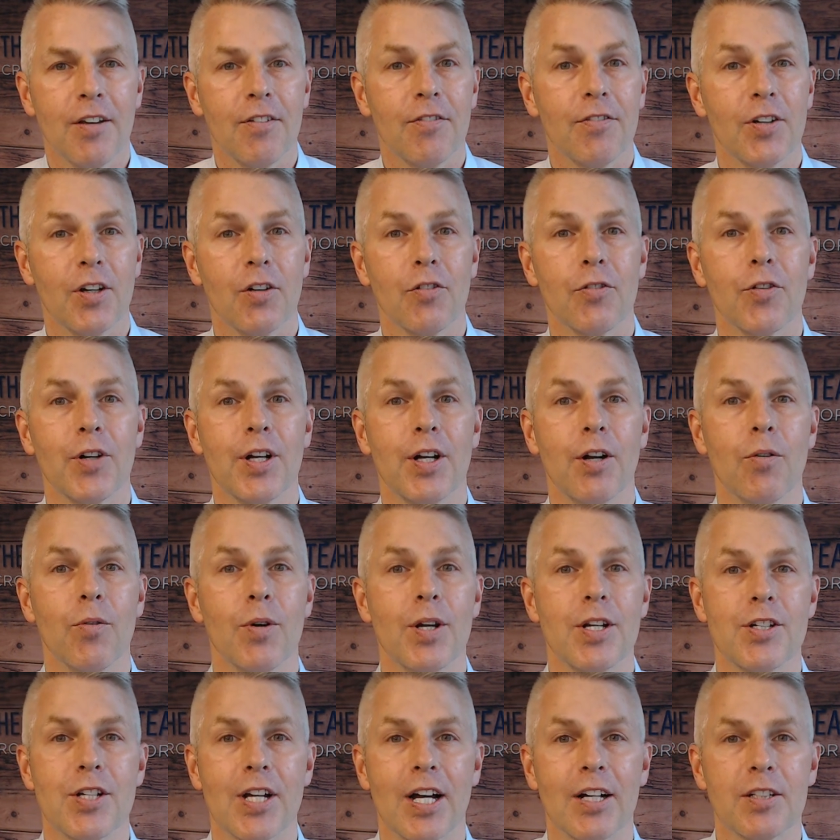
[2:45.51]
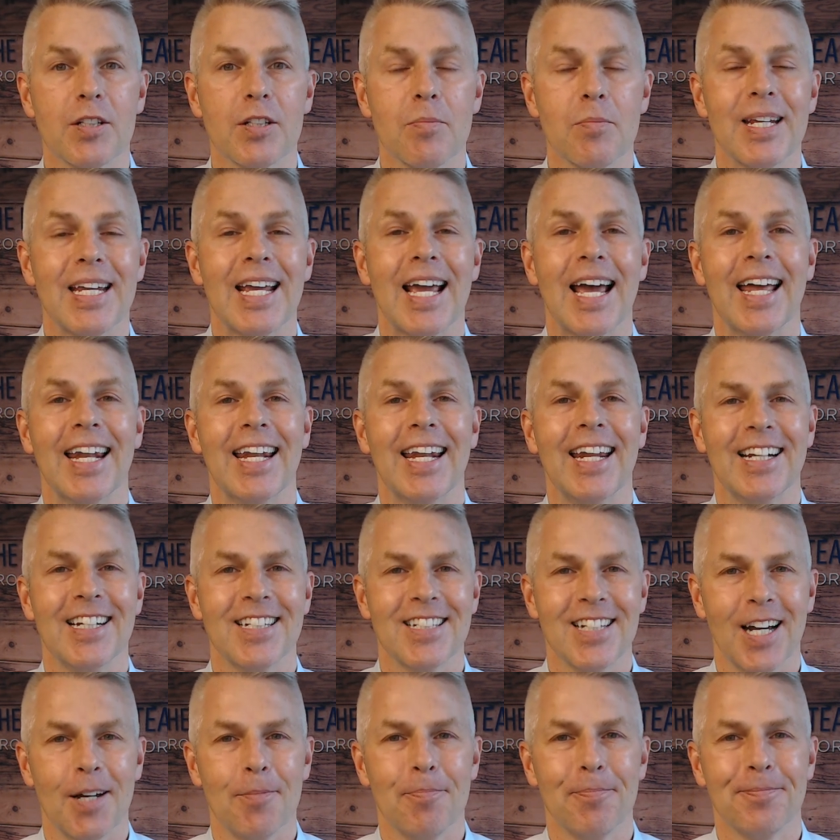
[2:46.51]
Feel free to reach out to me at any
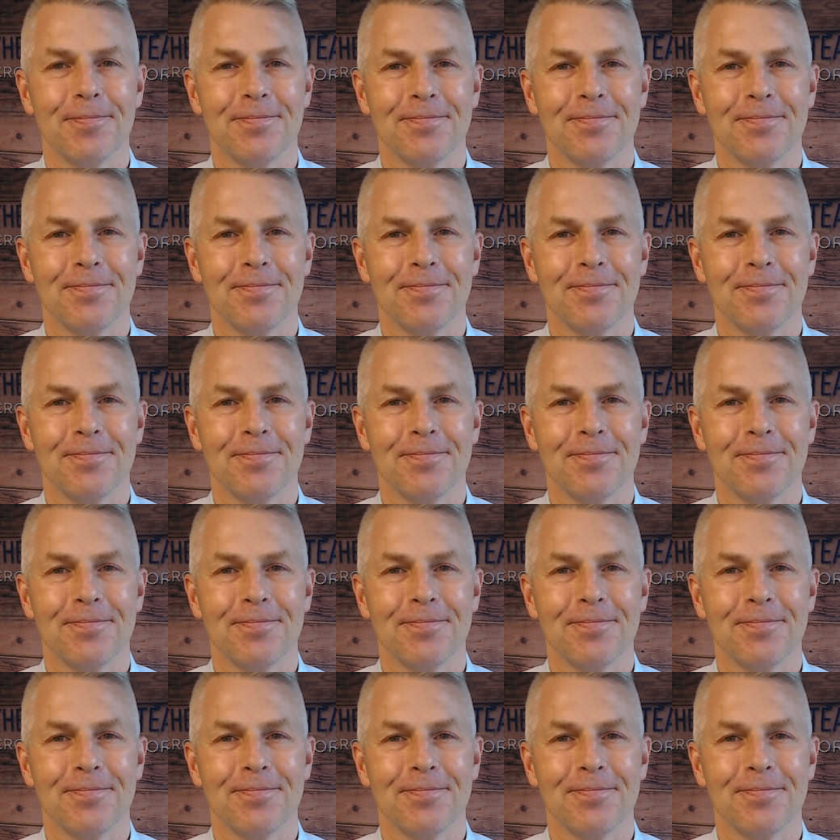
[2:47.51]
time.